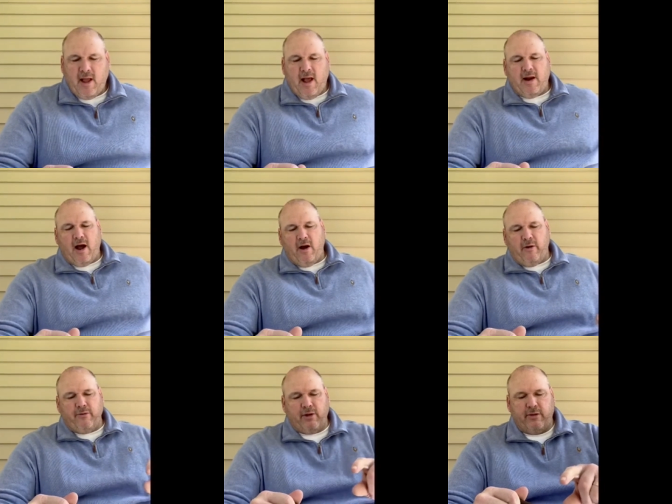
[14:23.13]
And
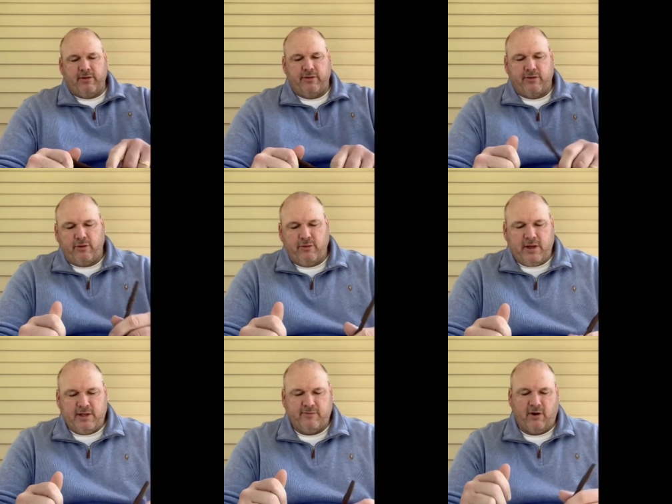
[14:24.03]
all the, through
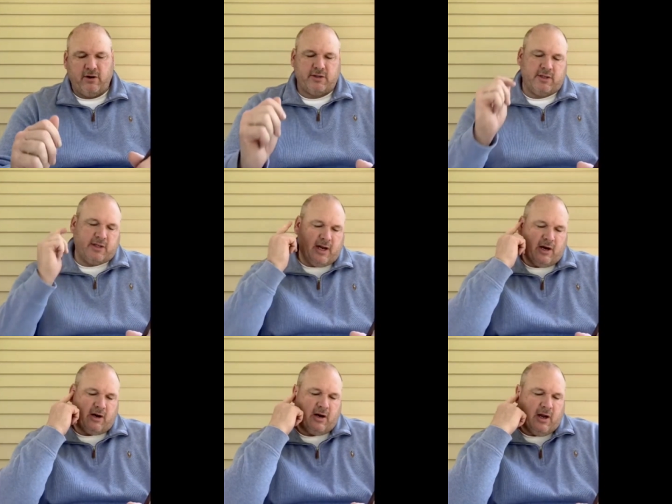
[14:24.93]
these verses
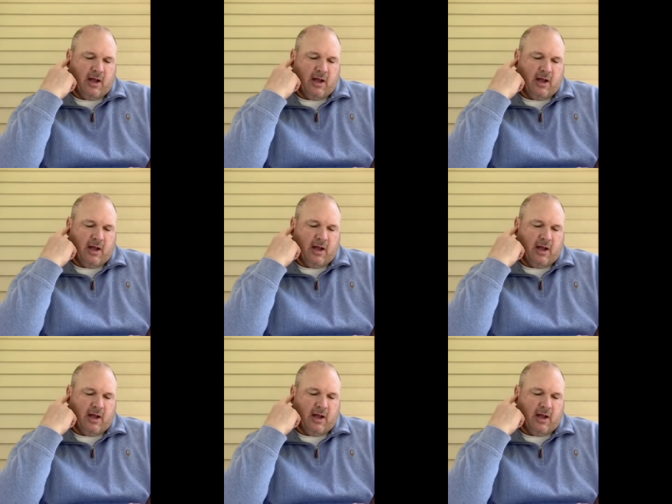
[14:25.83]
here,